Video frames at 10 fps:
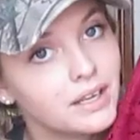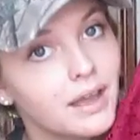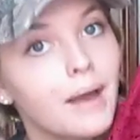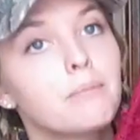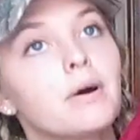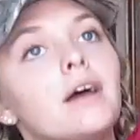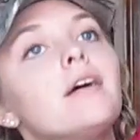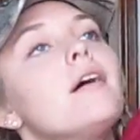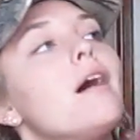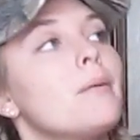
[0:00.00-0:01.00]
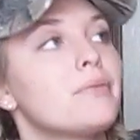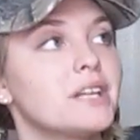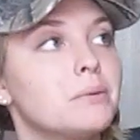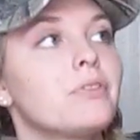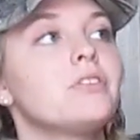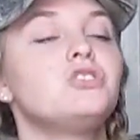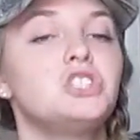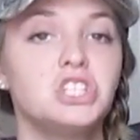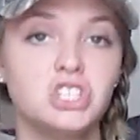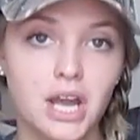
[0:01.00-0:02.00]
it yet, but I'm thinking with a
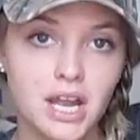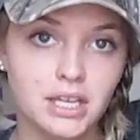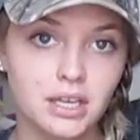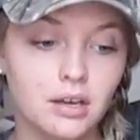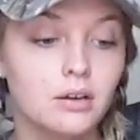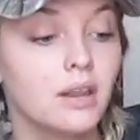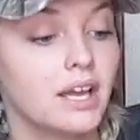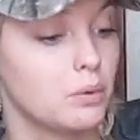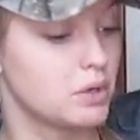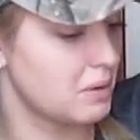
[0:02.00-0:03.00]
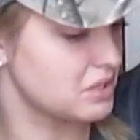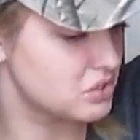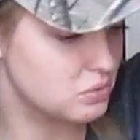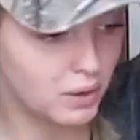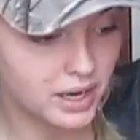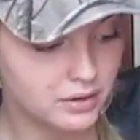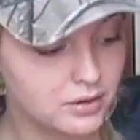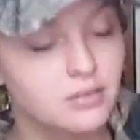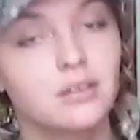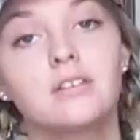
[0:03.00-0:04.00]
jean jacket or like one of my
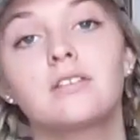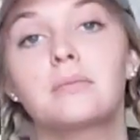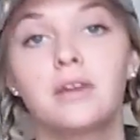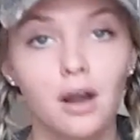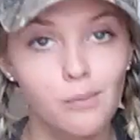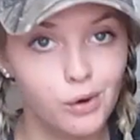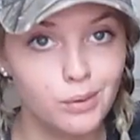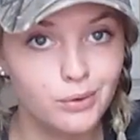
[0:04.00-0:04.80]
sweaters and then some cowboy